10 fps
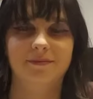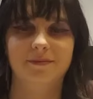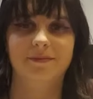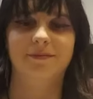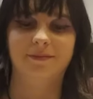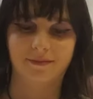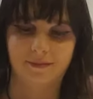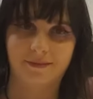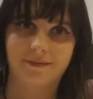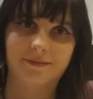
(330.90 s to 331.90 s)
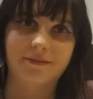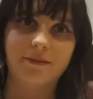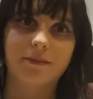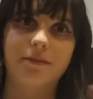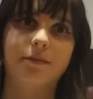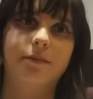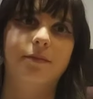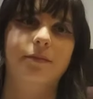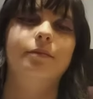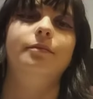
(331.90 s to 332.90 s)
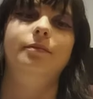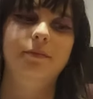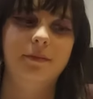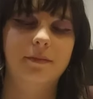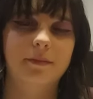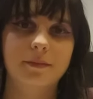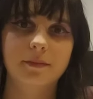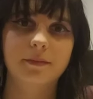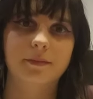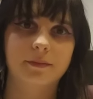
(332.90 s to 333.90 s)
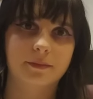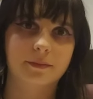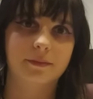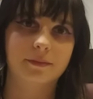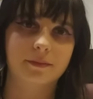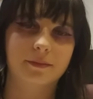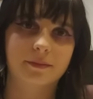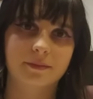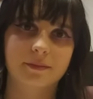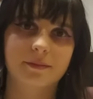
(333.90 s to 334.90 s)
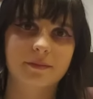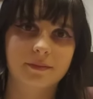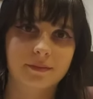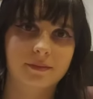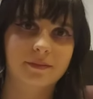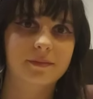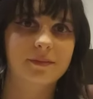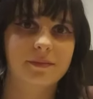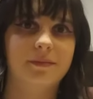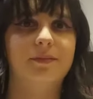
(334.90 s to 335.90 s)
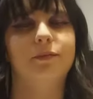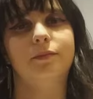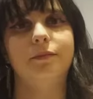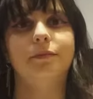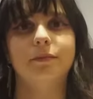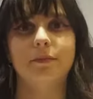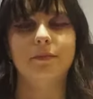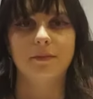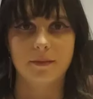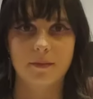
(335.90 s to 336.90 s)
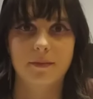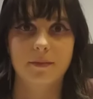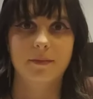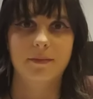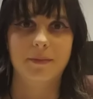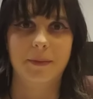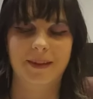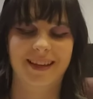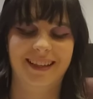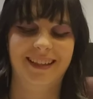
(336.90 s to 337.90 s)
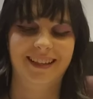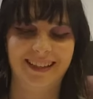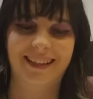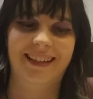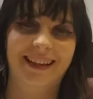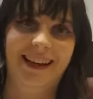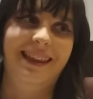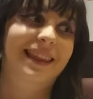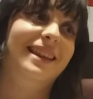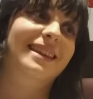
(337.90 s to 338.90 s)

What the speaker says: (silent)